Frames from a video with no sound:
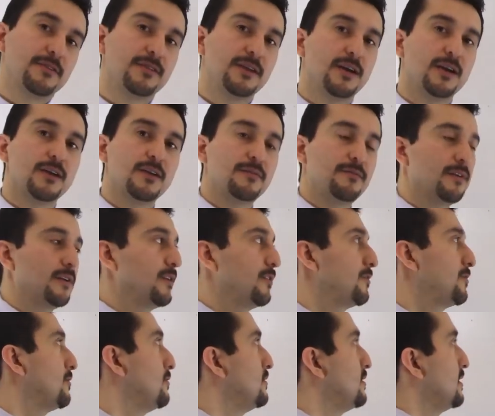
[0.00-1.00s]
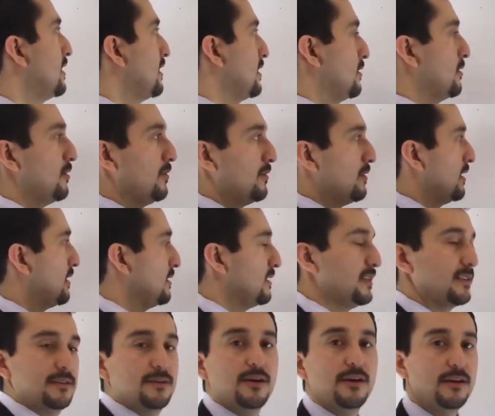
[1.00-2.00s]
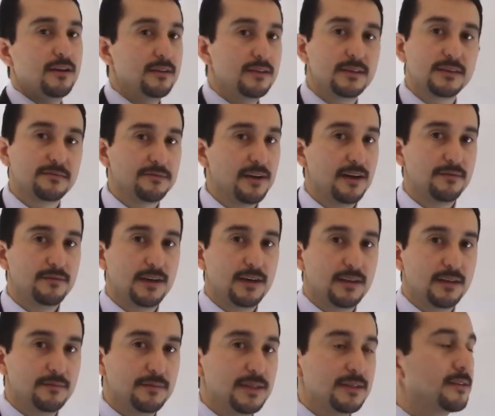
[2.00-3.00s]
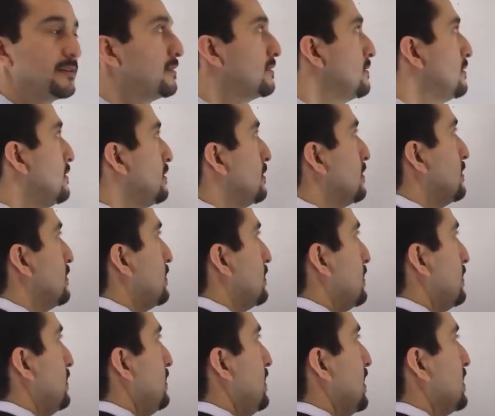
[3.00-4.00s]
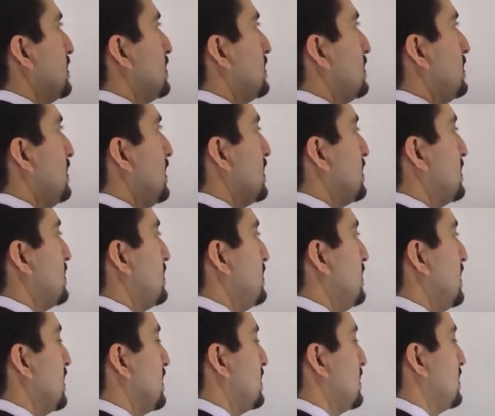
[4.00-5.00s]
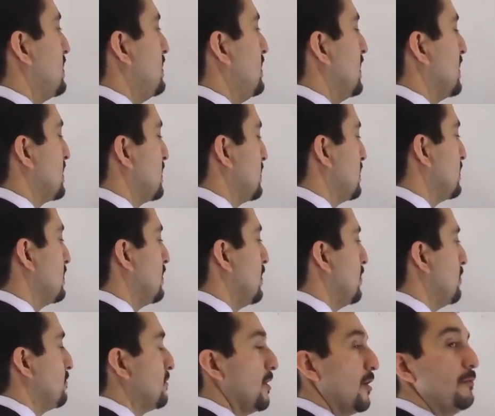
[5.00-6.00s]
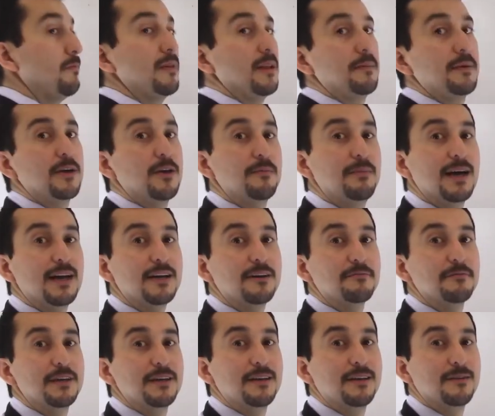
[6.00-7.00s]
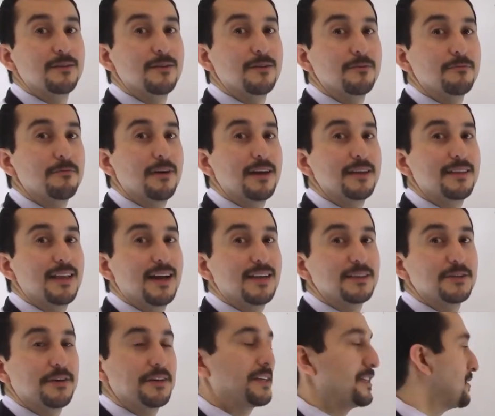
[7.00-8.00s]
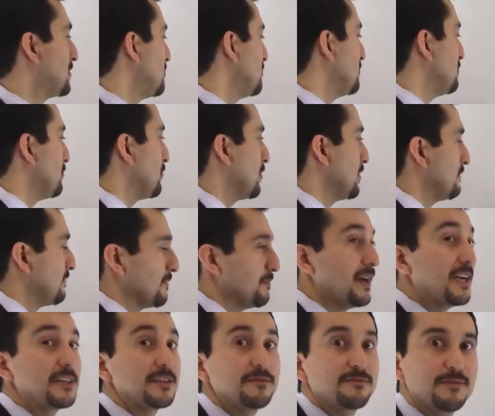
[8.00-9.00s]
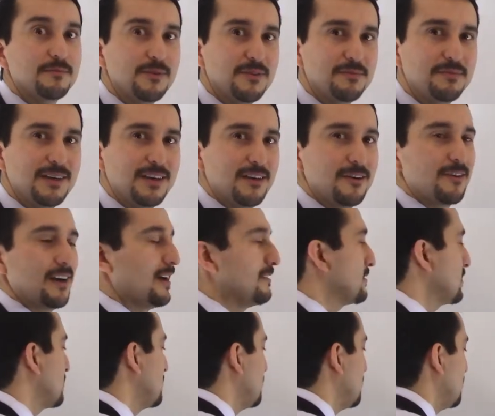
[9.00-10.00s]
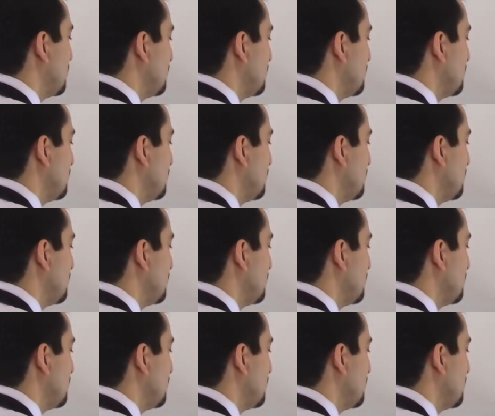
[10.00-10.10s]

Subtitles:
their narrative and go through, did I include at least all these 5 elements? Yes, yes, yes, yes. Oh, no, let me go back and rewrite that so I can include more information from both paragraphs.